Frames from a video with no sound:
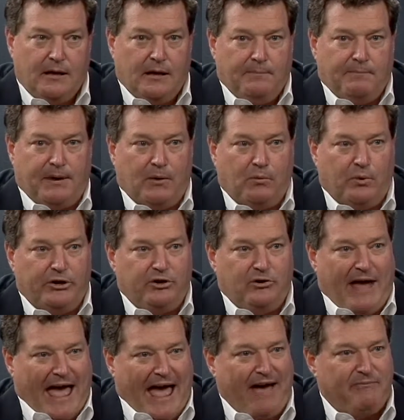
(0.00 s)
but when you
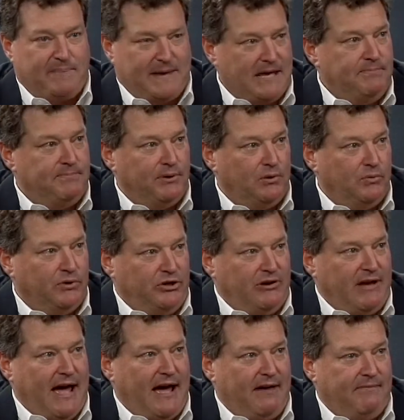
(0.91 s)
have people, when you
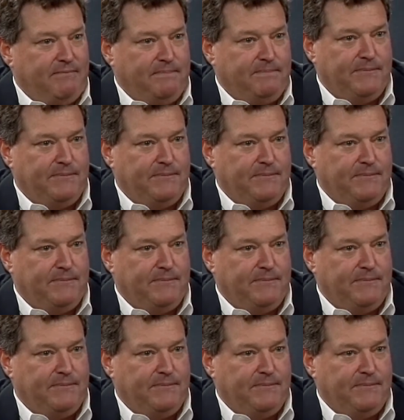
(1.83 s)
have